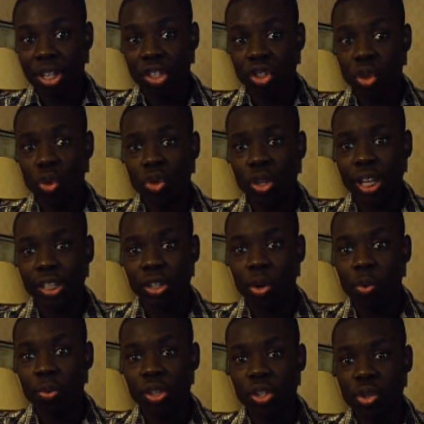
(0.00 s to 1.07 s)
because those are like
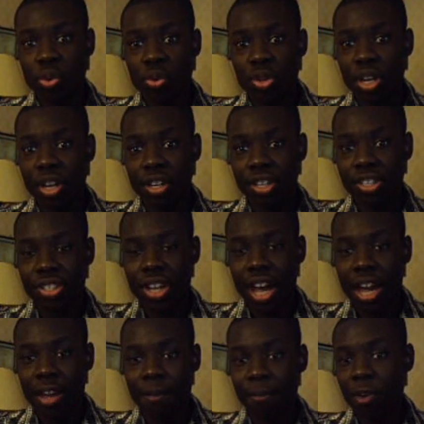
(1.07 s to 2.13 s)
the only 2 youngest
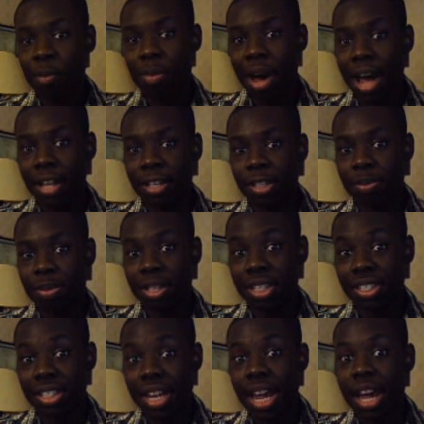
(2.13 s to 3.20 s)
IFO pilots,
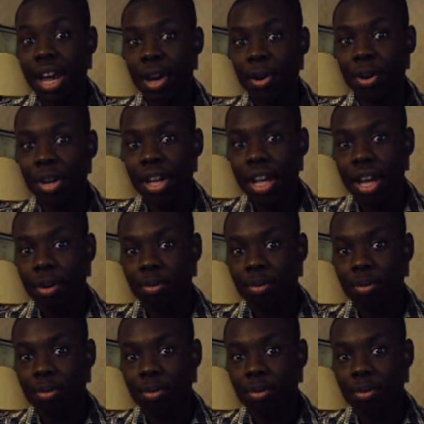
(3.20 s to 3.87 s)
because now,